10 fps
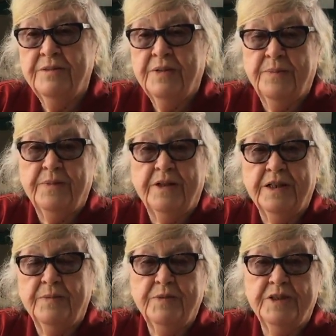up
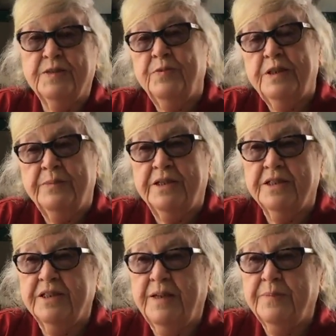high up, but just put them on the
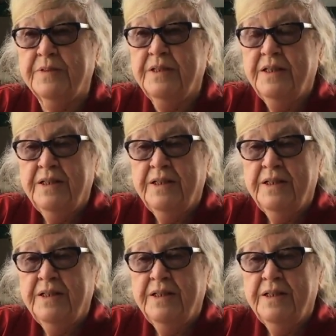steps.